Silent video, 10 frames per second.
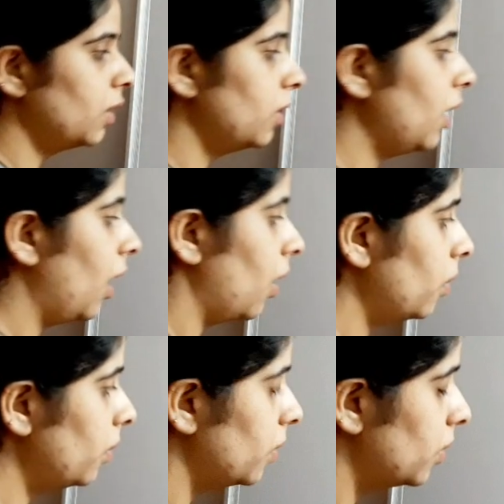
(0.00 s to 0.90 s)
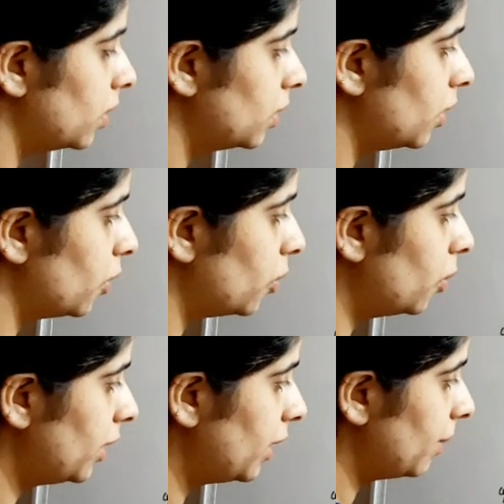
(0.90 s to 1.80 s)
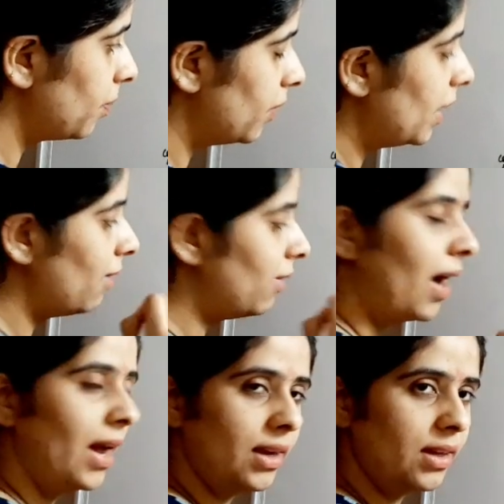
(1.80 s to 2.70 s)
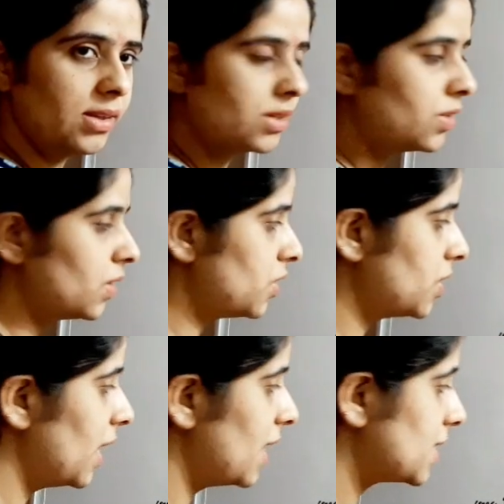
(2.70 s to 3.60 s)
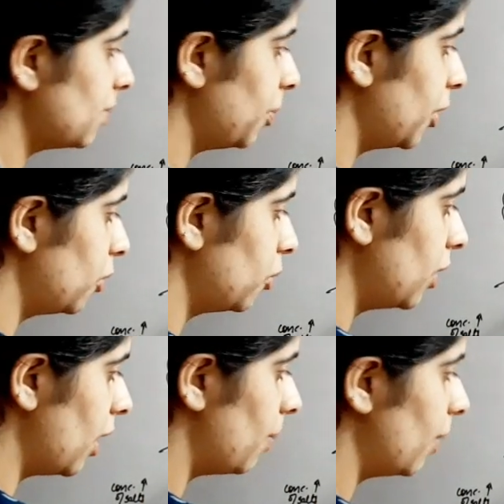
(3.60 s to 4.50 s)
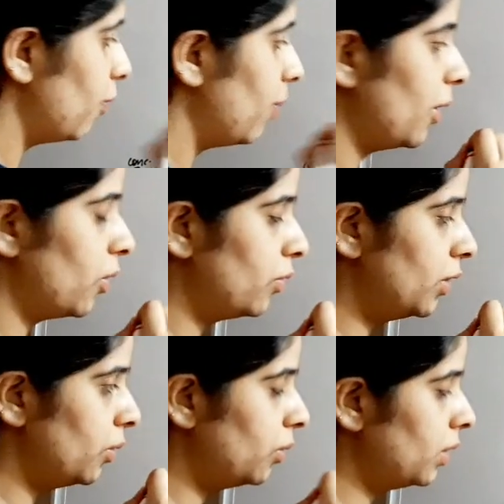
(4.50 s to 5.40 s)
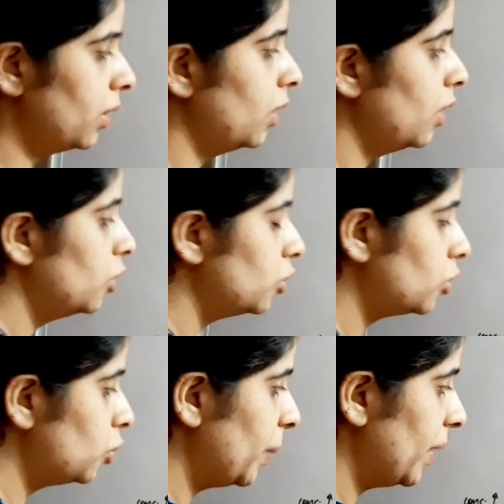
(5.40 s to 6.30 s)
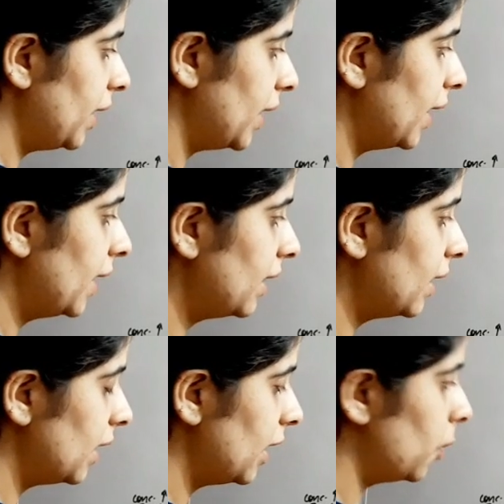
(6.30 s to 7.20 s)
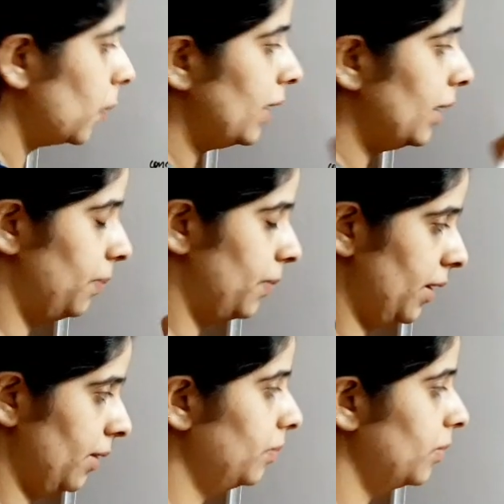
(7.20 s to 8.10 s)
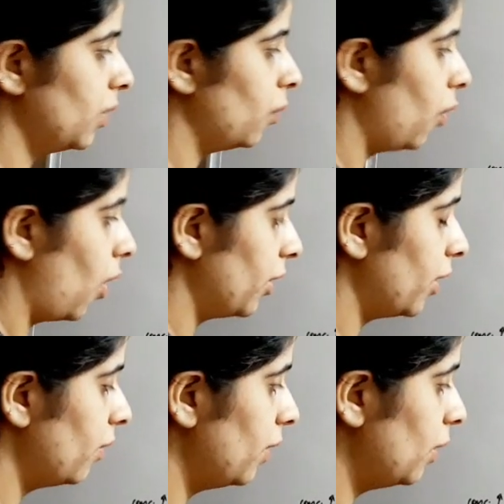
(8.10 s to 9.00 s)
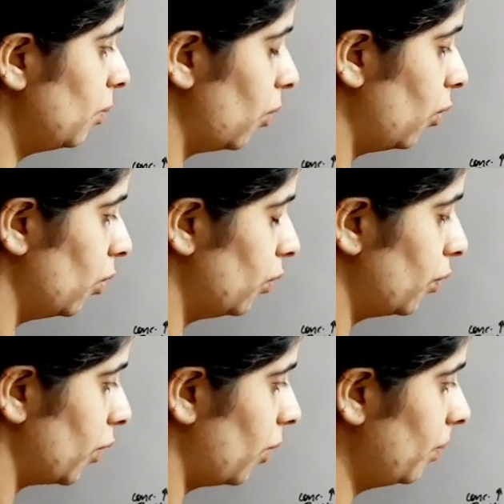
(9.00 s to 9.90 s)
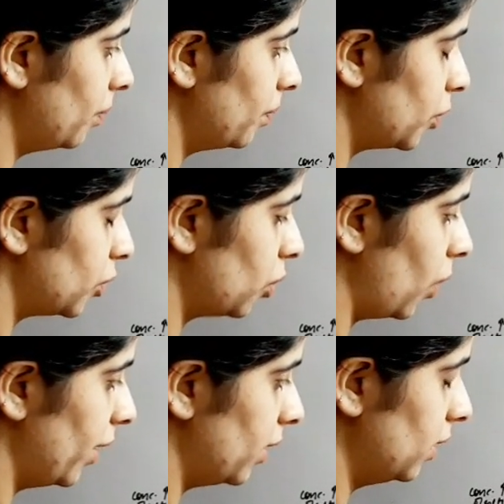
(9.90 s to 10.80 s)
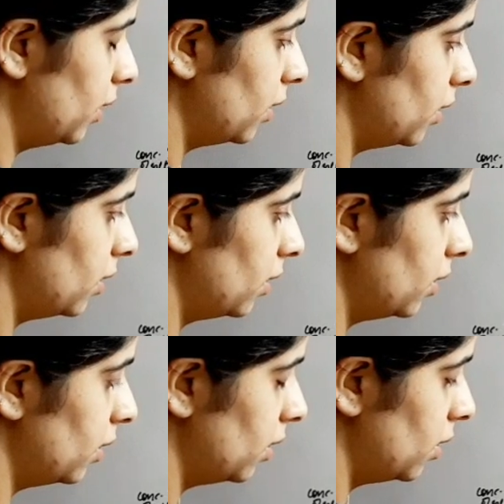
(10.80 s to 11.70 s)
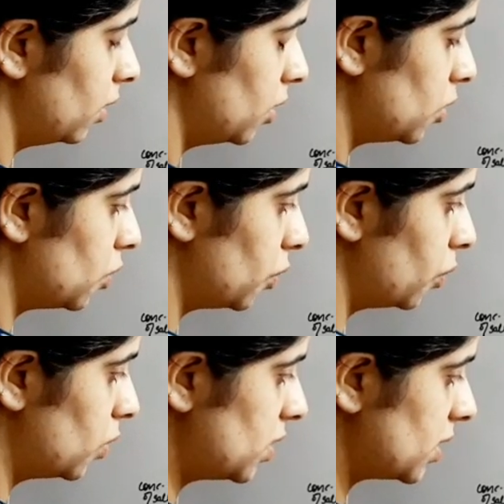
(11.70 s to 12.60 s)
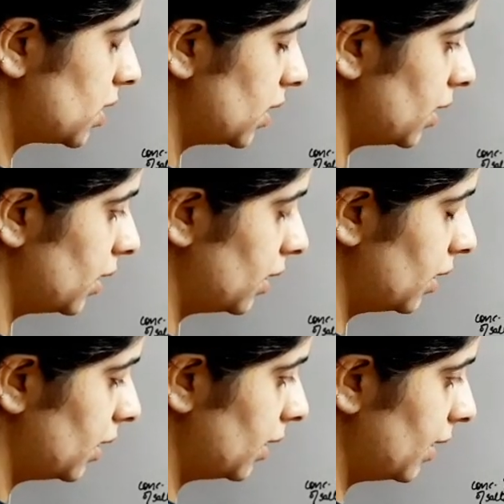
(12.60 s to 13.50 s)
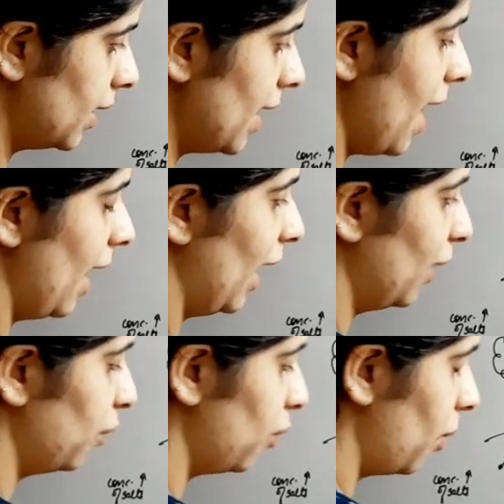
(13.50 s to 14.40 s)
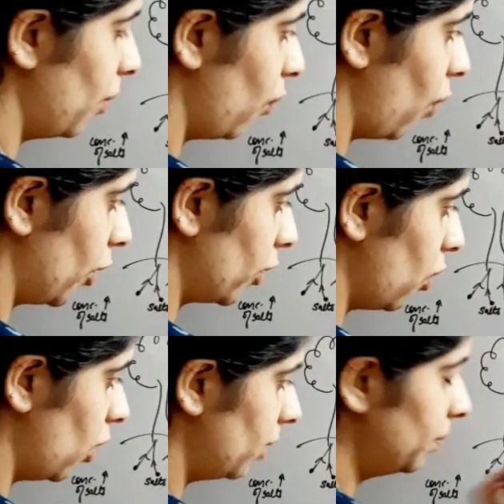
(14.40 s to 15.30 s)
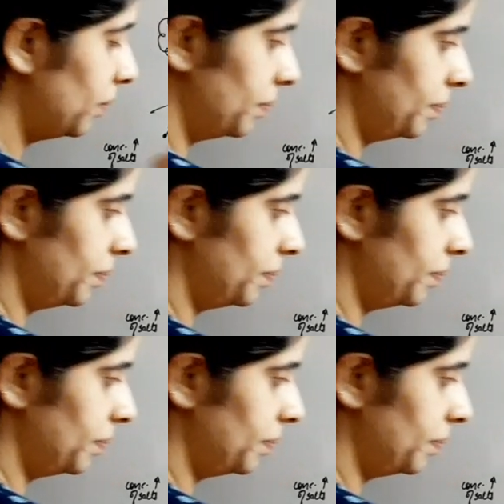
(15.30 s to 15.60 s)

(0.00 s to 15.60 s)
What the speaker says: Now the root tip will have high concentration as compared to the above part of the root. So to maintain the equilibrium, the water will move from soil to roots and form a water column.